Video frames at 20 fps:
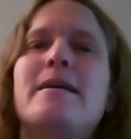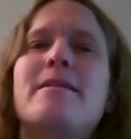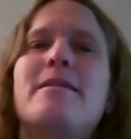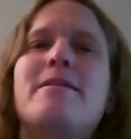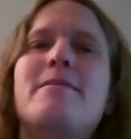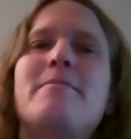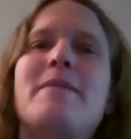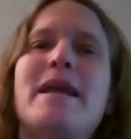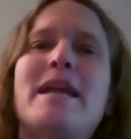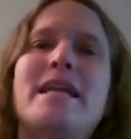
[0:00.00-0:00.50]

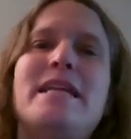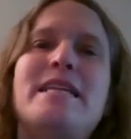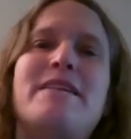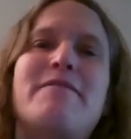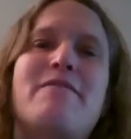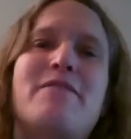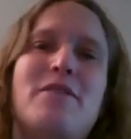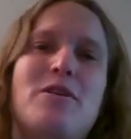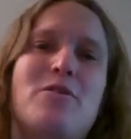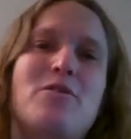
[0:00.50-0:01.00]
There are many
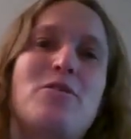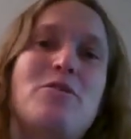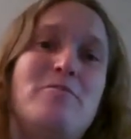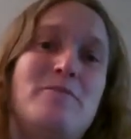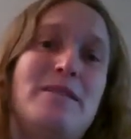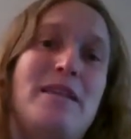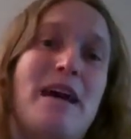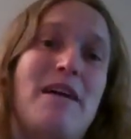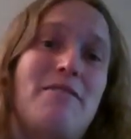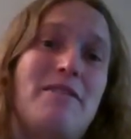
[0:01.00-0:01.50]
different
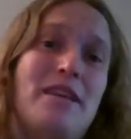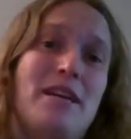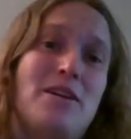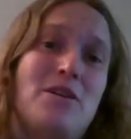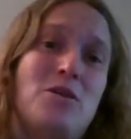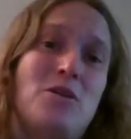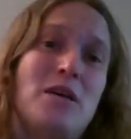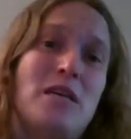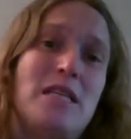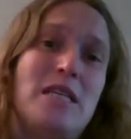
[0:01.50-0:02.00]
groups out there,
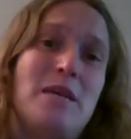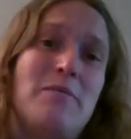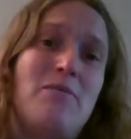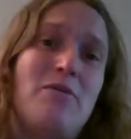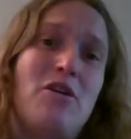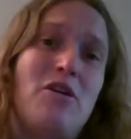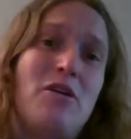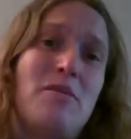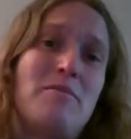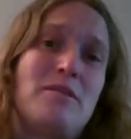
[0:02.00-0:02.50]
12-step
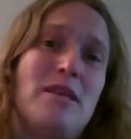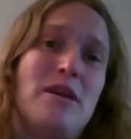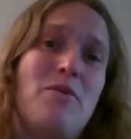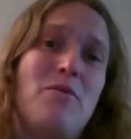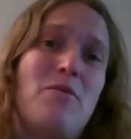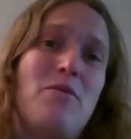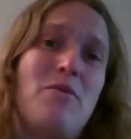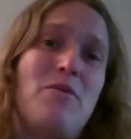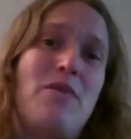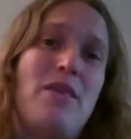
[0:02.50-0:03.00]
programs
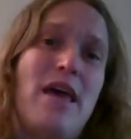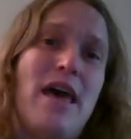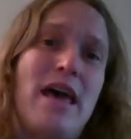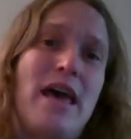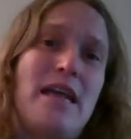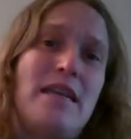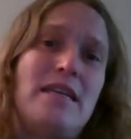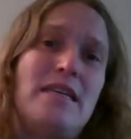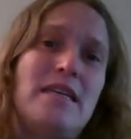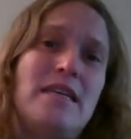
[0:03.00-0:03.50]

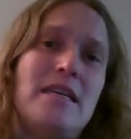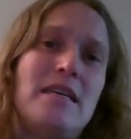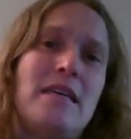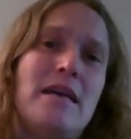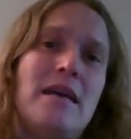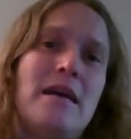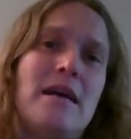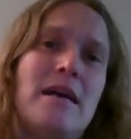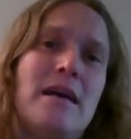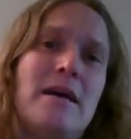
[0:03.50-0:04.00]
that
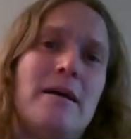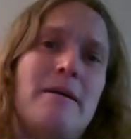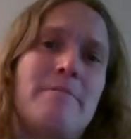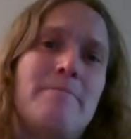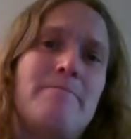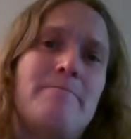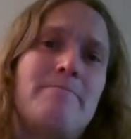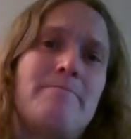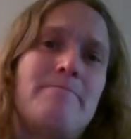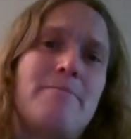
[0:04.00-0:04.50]

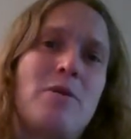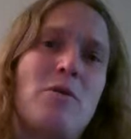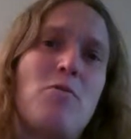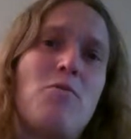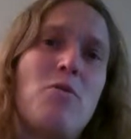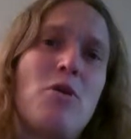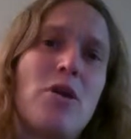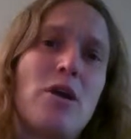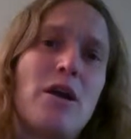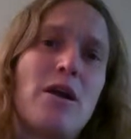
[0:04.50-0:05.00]

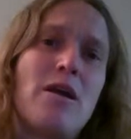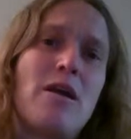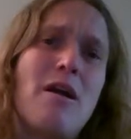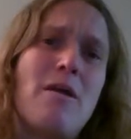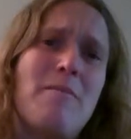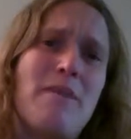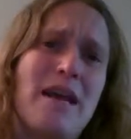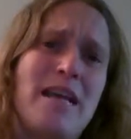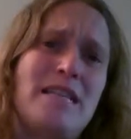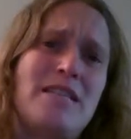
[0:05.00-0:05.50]

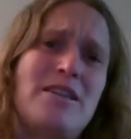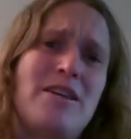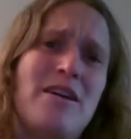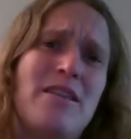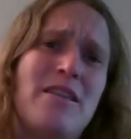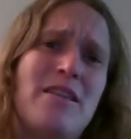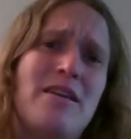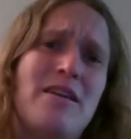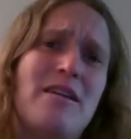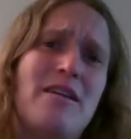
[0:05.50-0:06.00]
are based
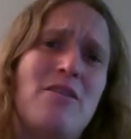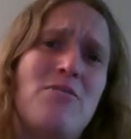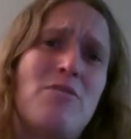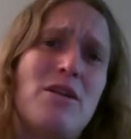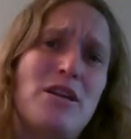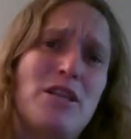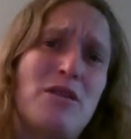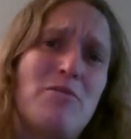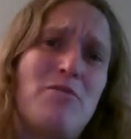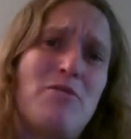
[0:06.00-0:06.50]
on the
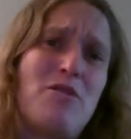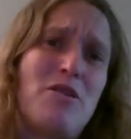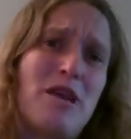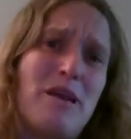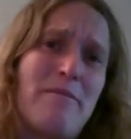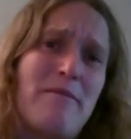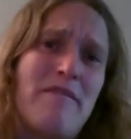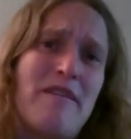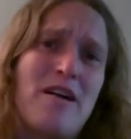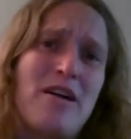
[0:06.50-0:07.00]
original
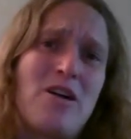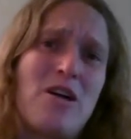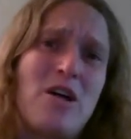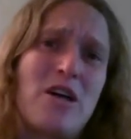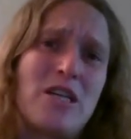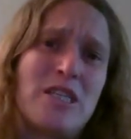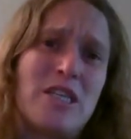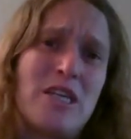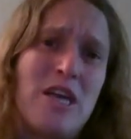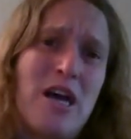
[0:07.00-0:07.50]
program of
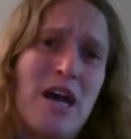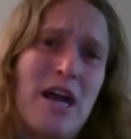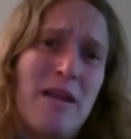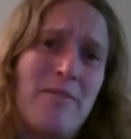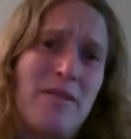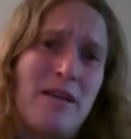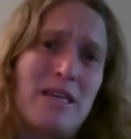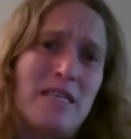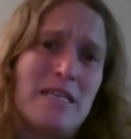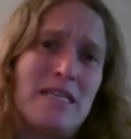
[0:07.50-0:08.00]
Alcoholics
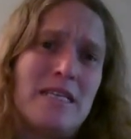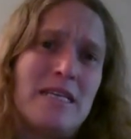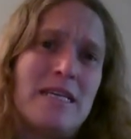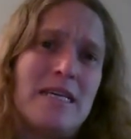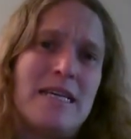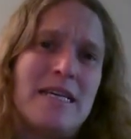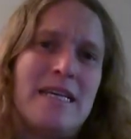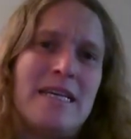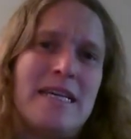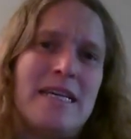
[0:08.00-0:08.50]
Anonymous
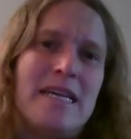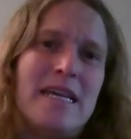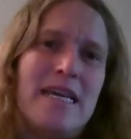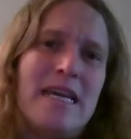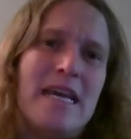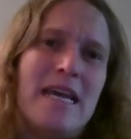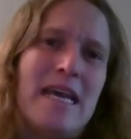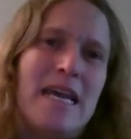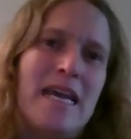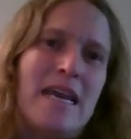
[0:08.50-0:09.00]

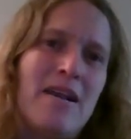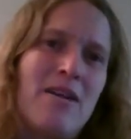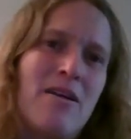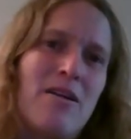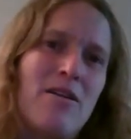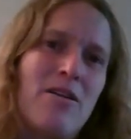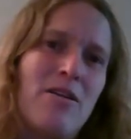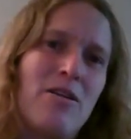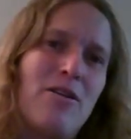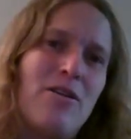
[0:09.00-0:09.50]
and
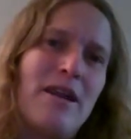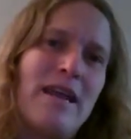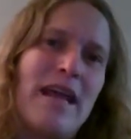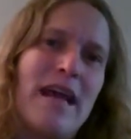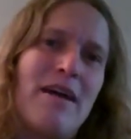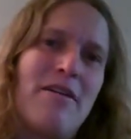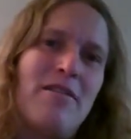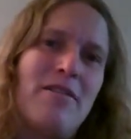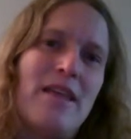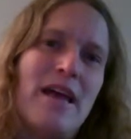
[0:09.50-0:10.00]
are learning
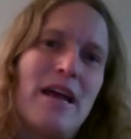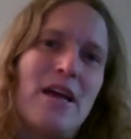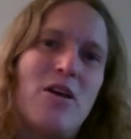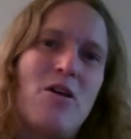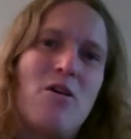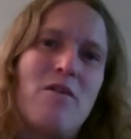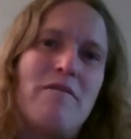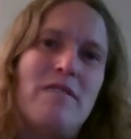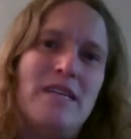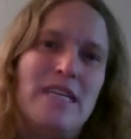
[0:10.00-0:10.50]
how to let
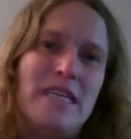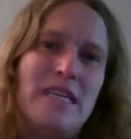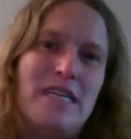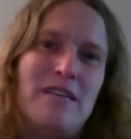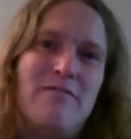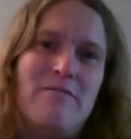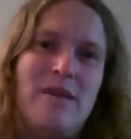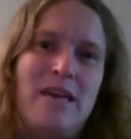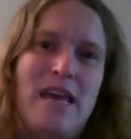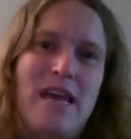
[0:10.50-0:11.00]
go of
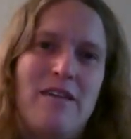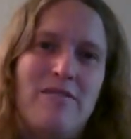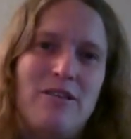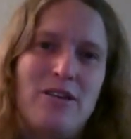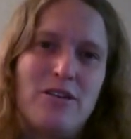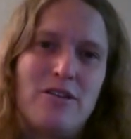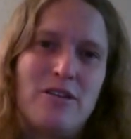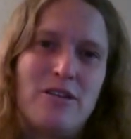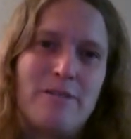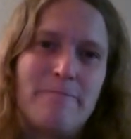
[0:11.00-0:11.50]
addictive
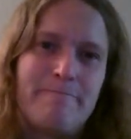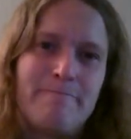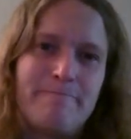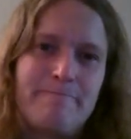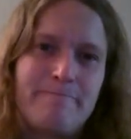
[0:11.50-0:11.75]
behaviors.